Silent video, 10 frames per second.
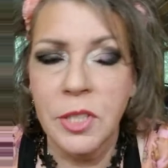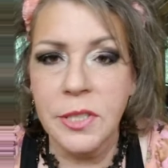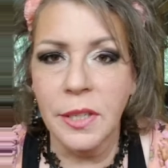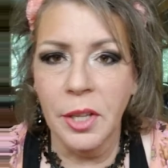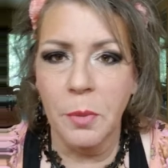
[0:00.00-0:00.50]

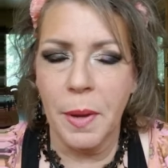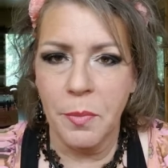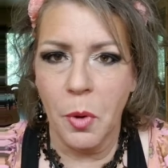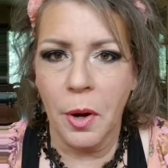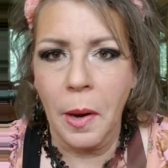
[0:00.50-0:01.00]
Just a little
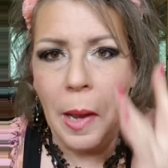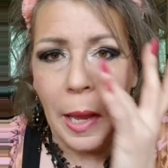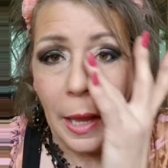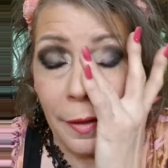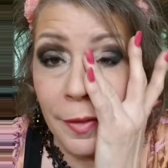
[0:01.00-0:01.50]
bit more,
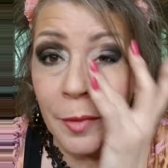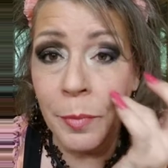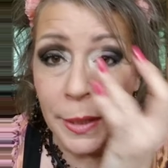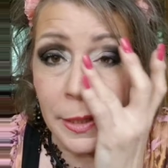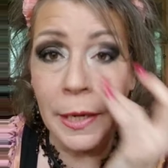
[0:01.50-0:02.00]
and then
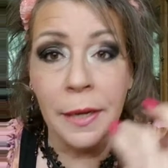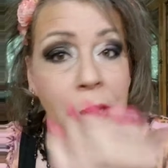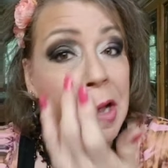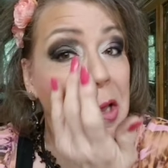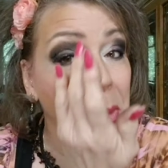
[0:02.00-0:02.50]
blend it
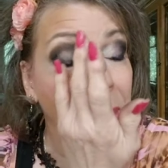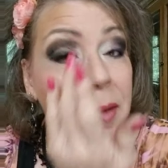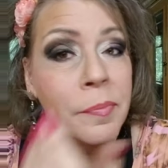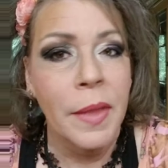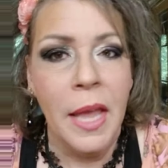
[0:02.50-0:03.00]
in a little
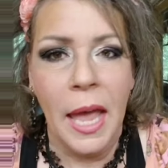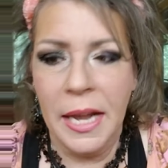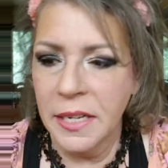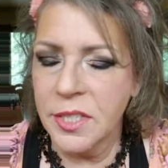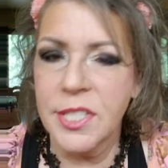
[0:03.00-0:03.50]
bit.
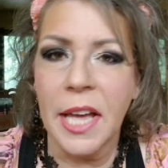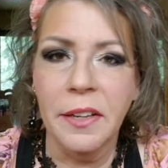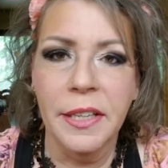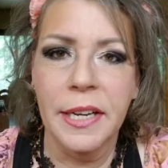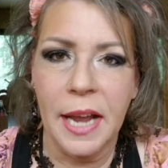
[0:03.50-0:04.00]
And it's
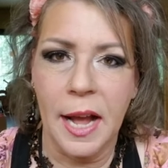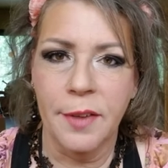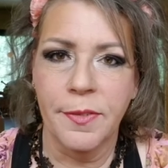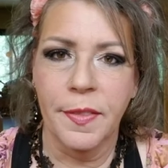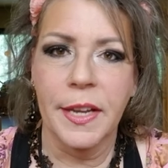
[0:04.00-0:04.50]
subtle
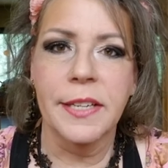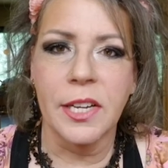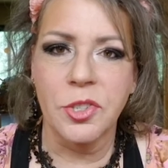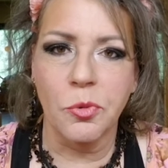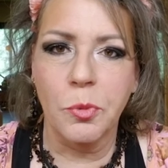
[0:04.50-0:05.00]
enough that it
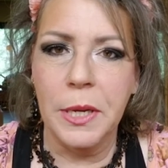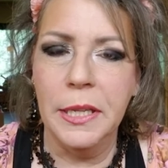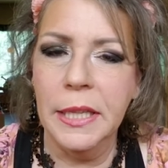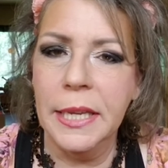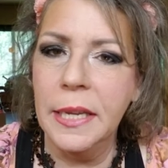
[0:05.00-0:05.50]
doesn't
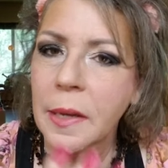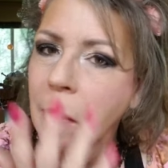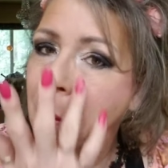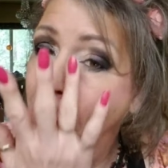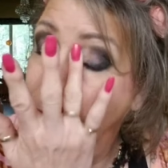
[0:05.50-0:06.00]
really
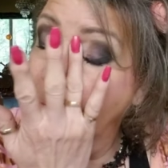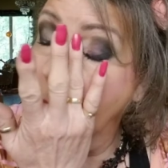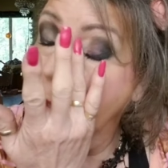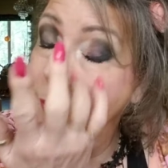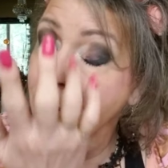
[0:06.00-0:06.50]

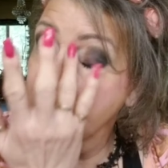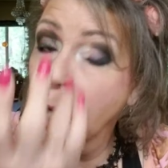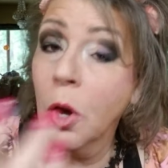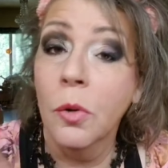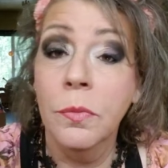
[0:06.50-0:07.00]

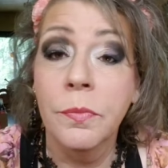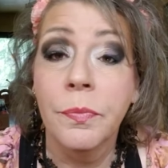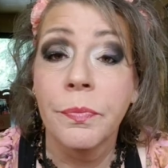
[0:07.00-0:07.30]
show.